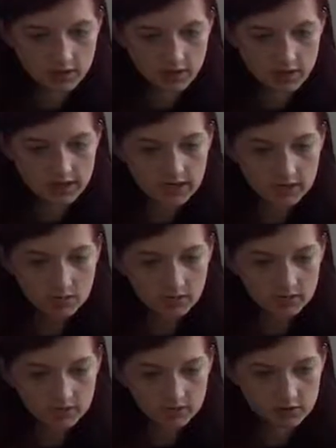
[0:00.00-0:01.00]
Our height and
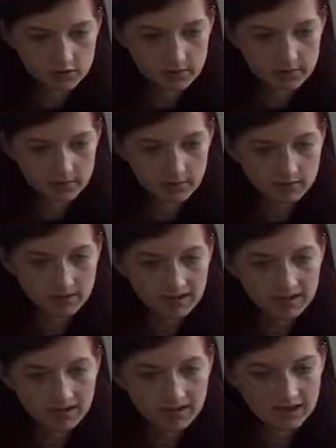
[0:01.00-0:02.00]
width should be about
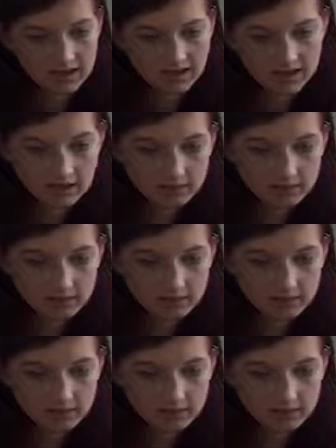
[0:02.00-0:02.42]
80.